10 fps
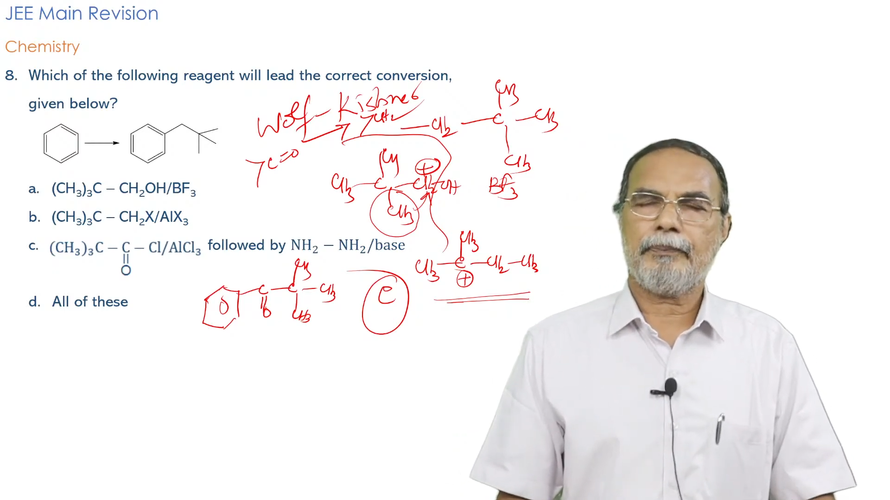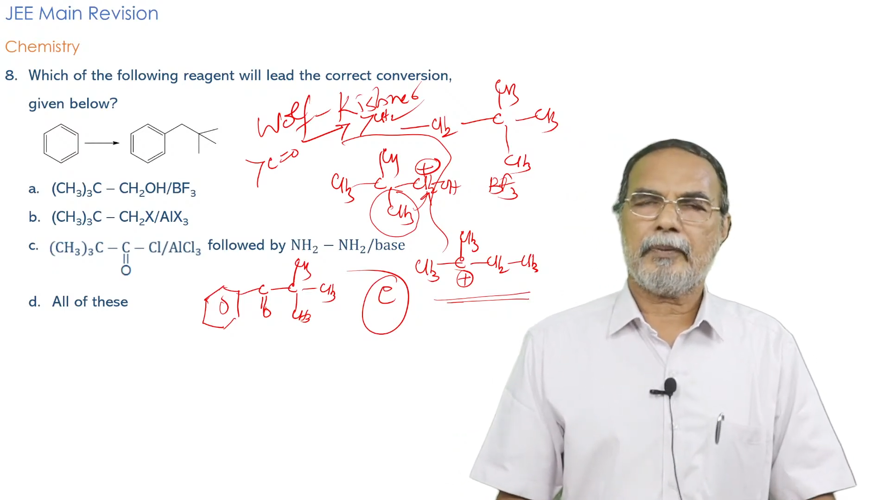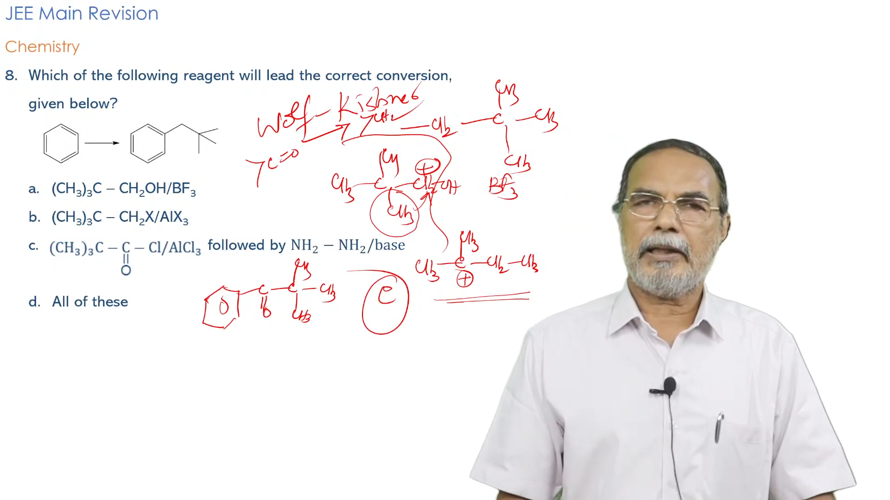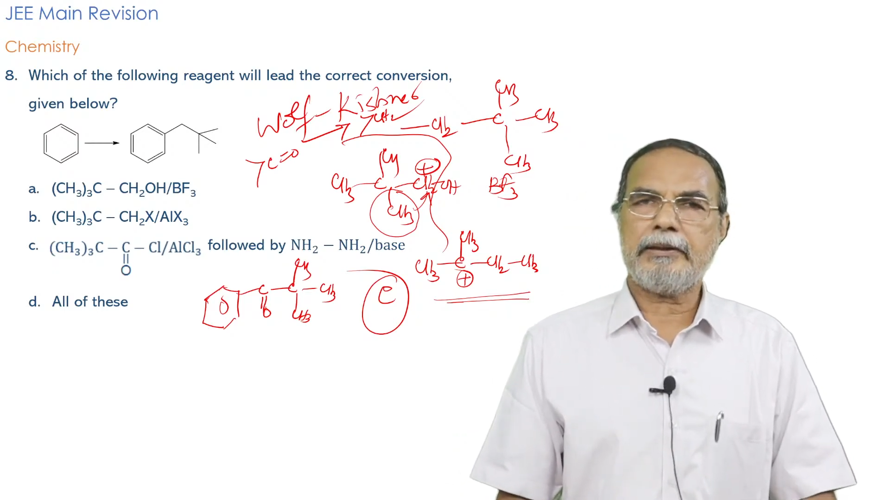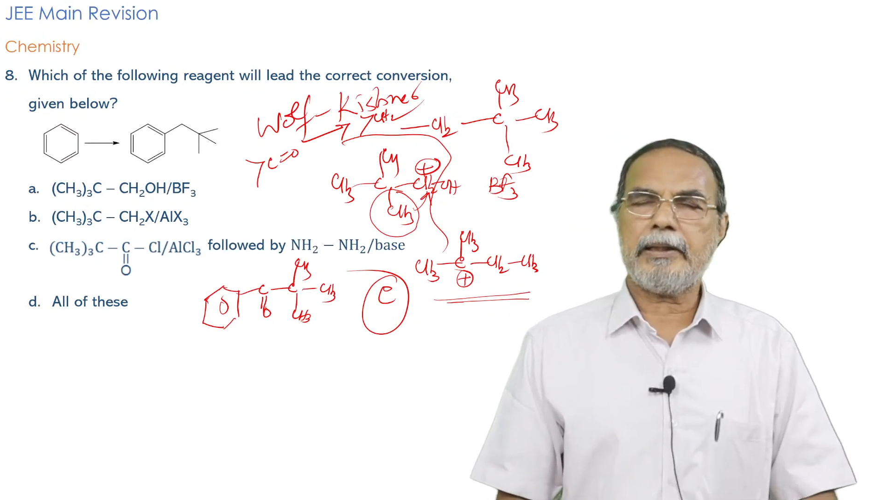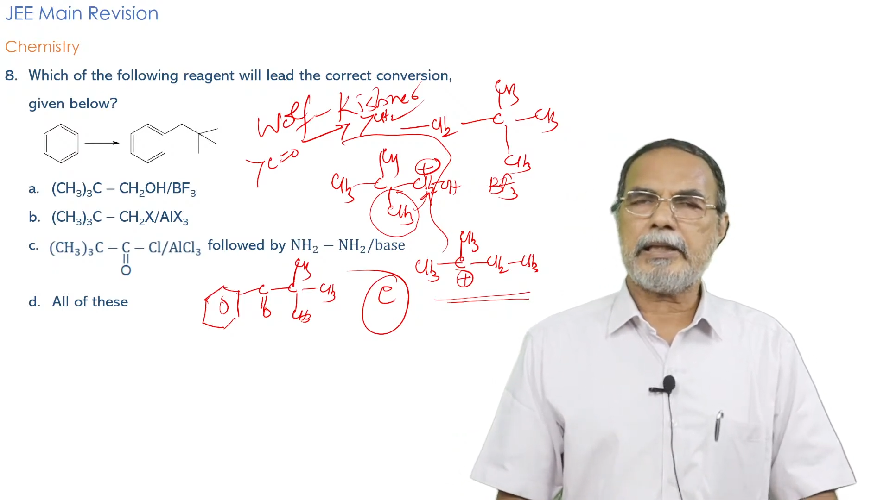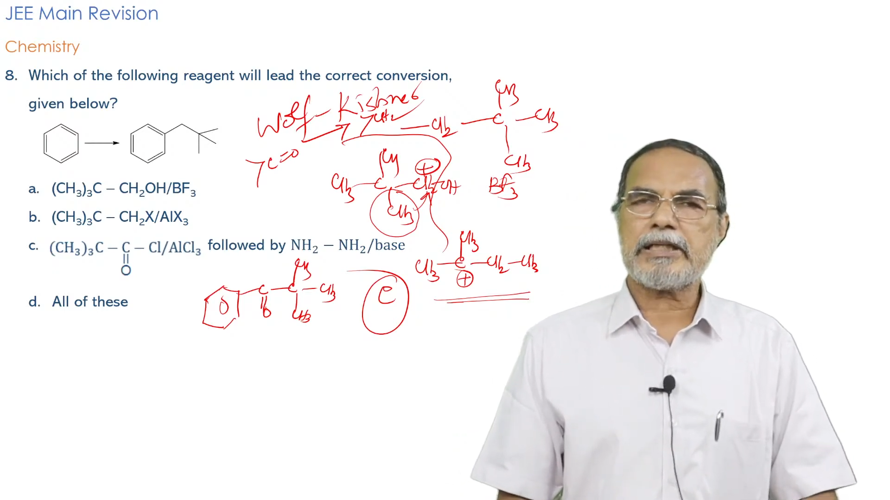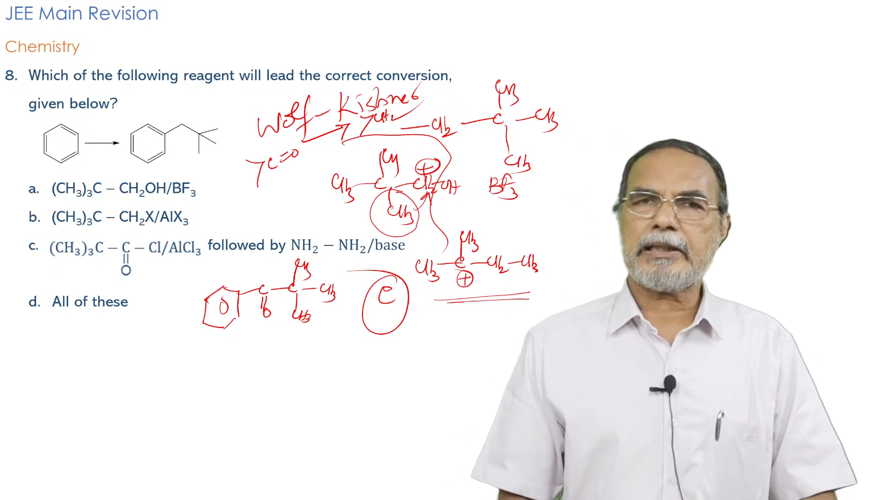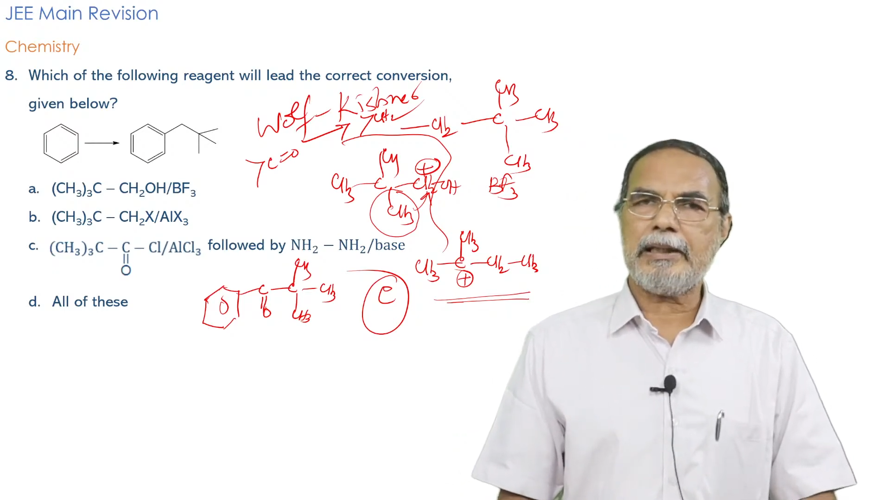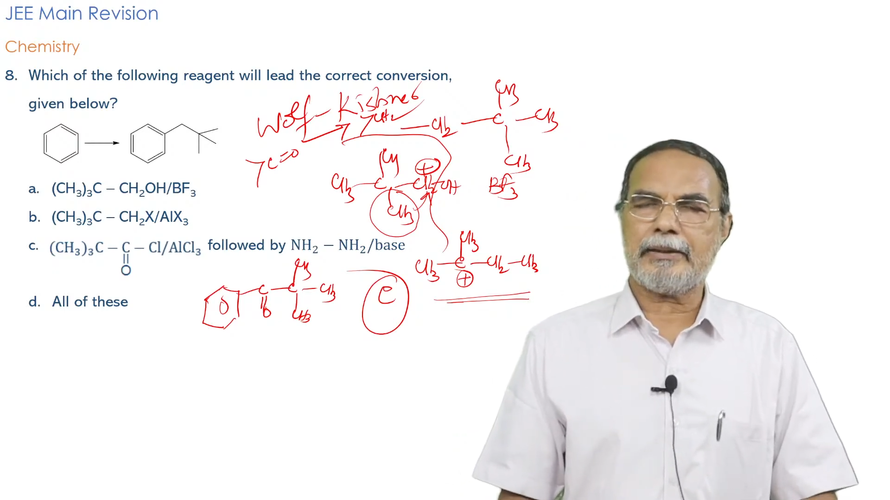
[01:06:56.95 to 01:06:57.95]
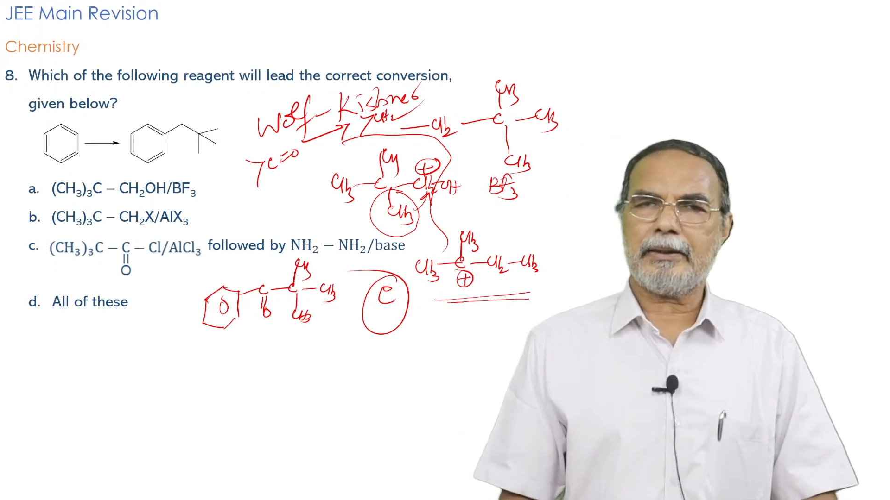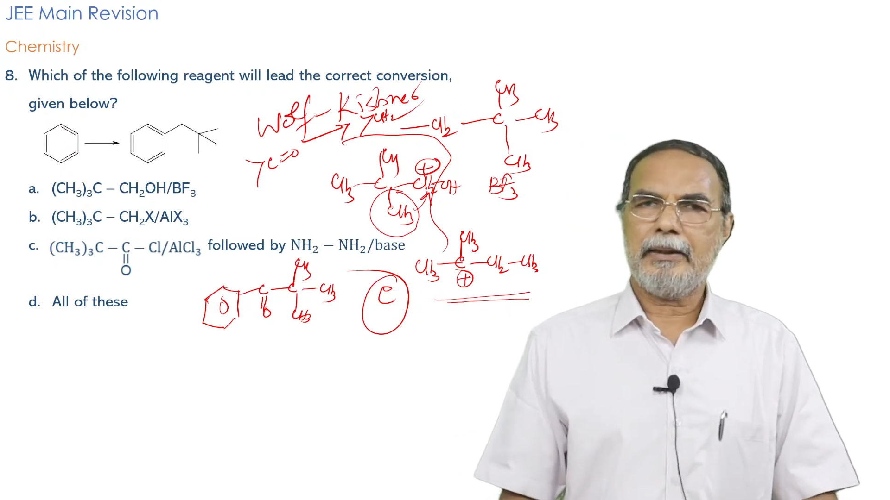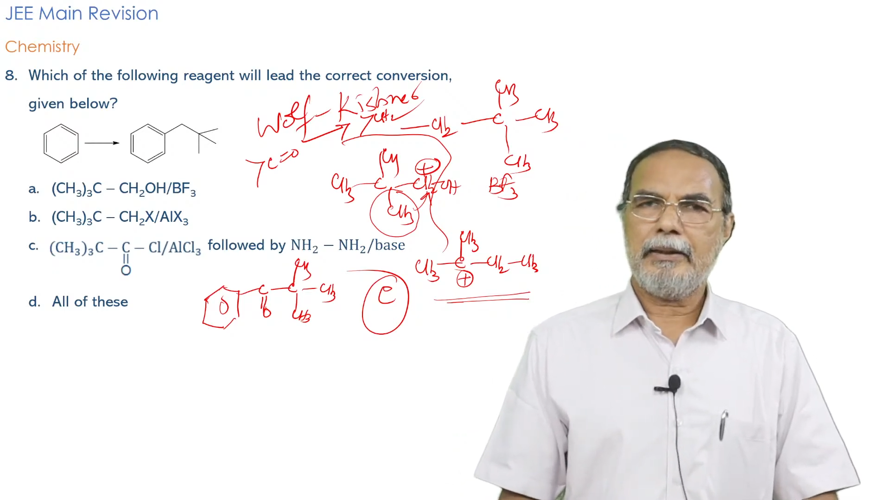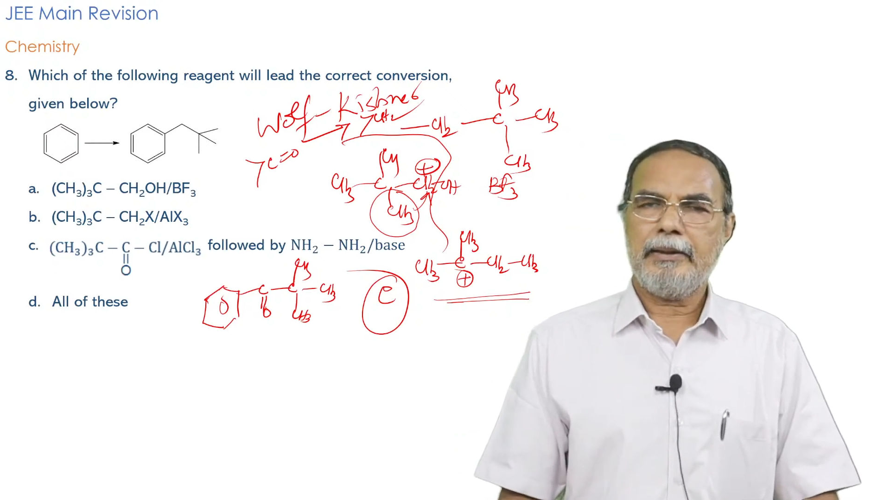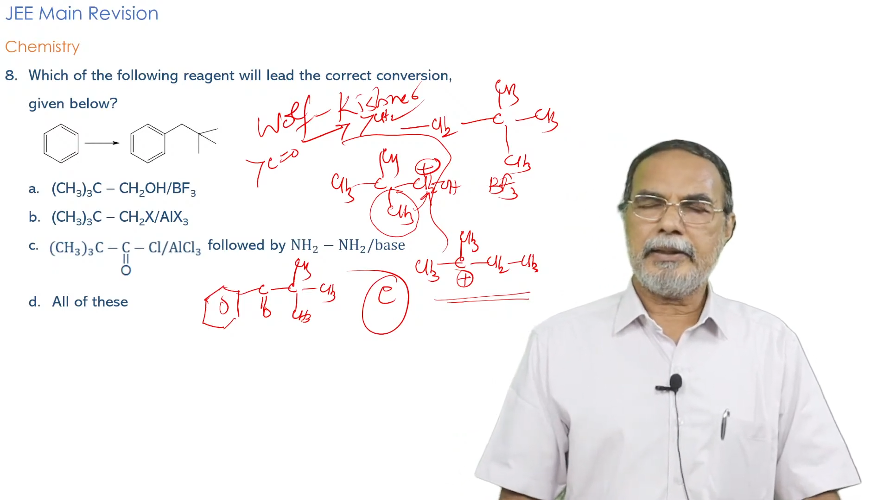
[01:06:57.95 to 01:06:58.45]
I think it is clear.
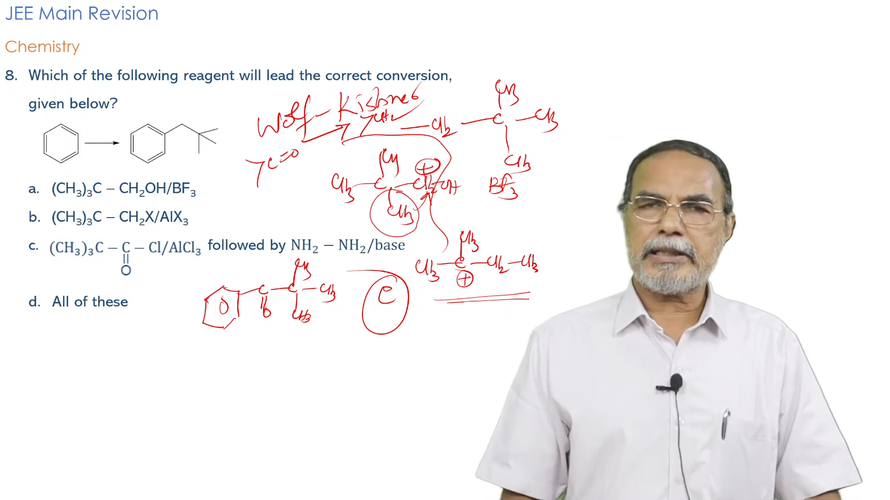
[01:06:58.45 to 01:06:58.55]
It is